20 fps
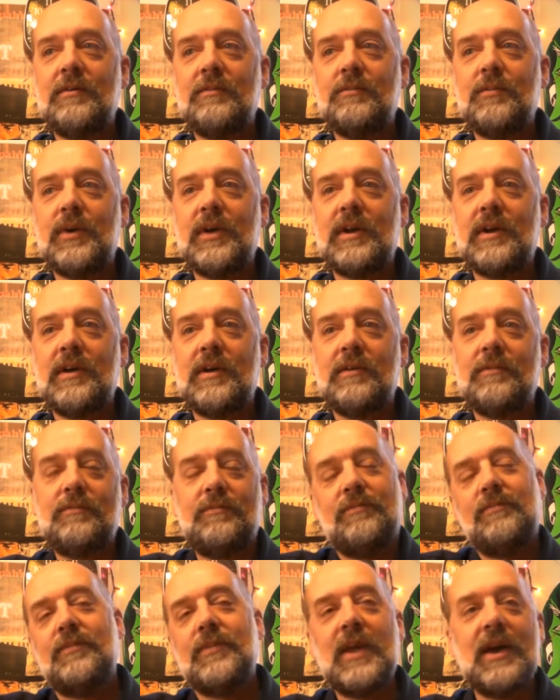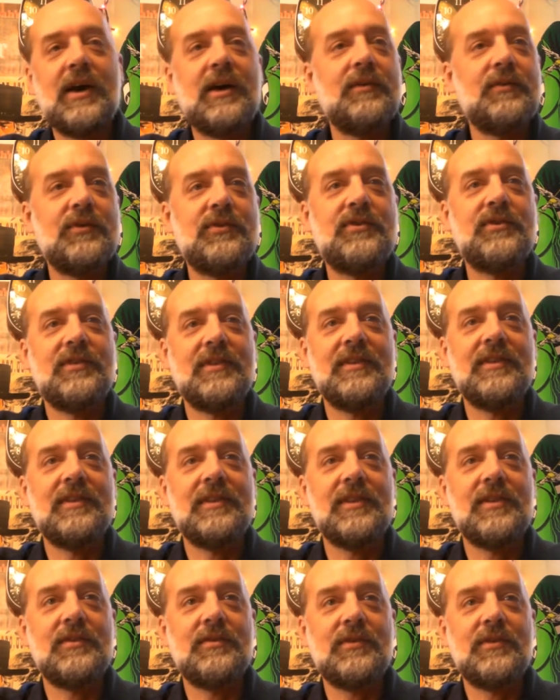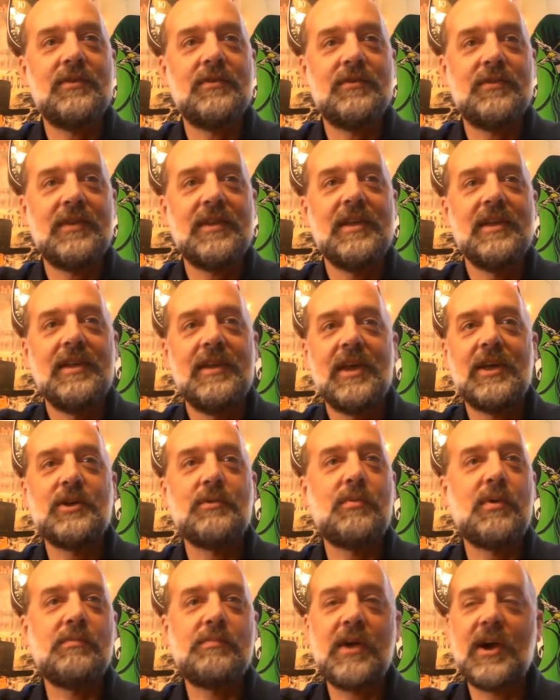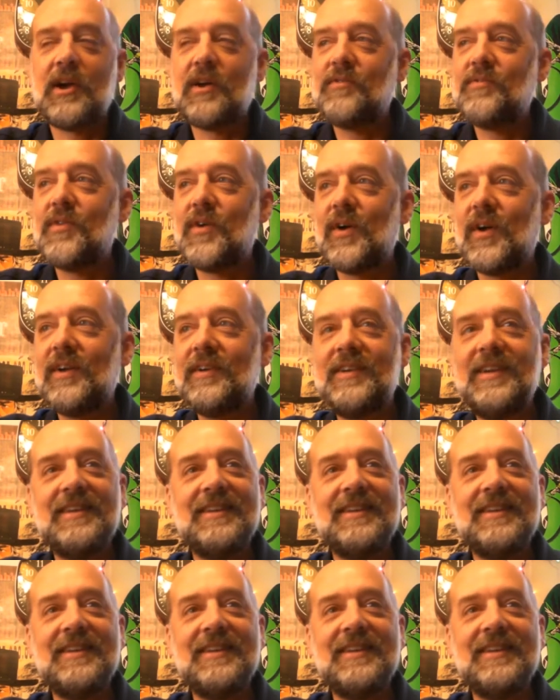but it was. Had to prepare for it.